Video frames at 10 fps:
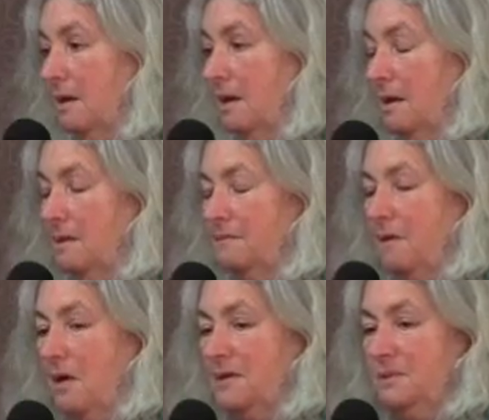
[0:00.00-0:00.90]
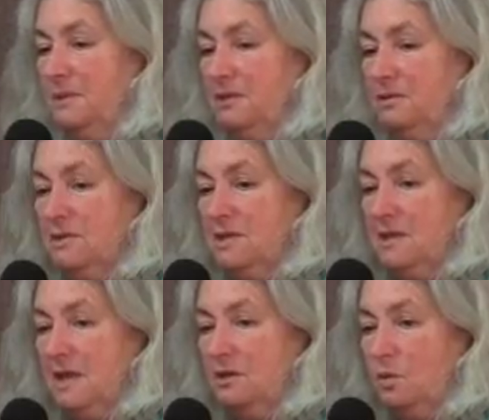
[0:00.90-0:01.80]
I've always been
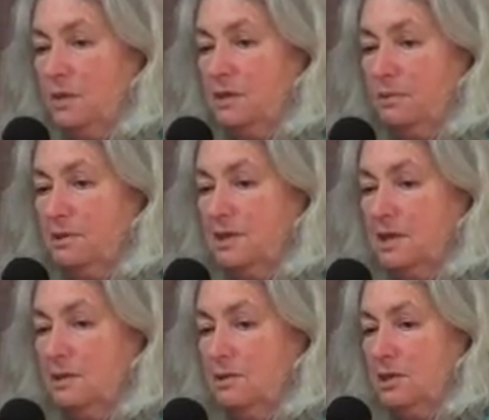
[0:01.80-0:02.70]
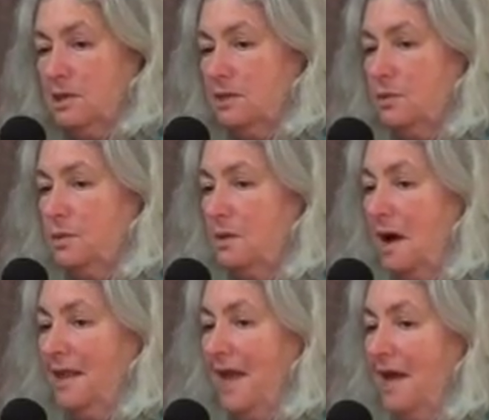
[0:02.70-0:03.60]
interested that the witch persecutions were
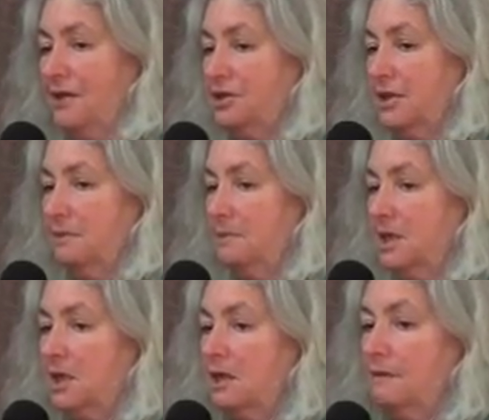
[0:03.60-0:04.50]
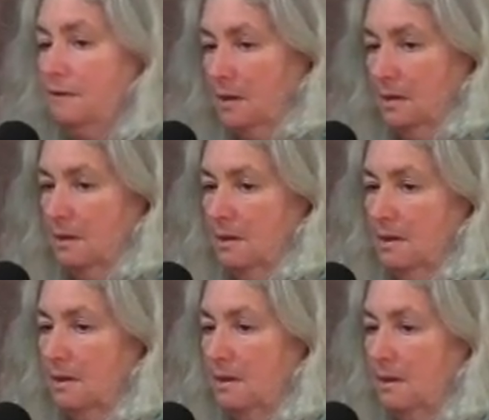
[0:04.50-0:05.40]
not actually medieval.
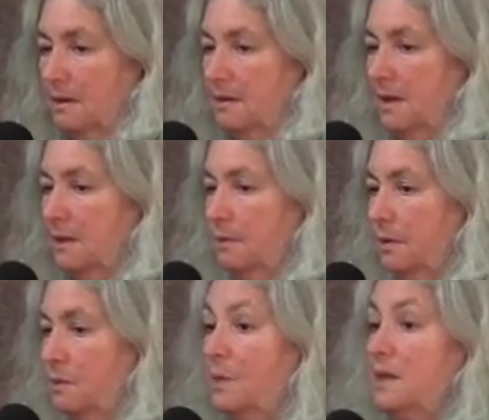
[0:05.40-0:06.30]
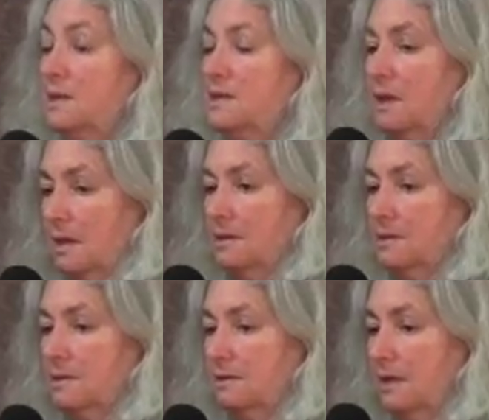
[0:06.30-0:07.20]
They were
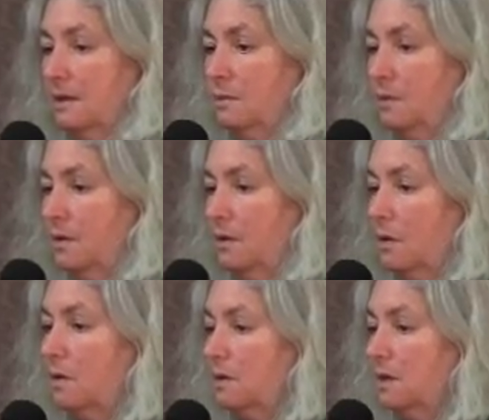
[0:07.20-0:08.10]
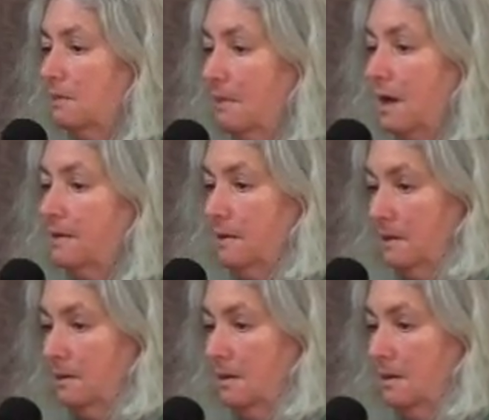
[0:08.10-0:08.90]
Renaissance. They were early modern.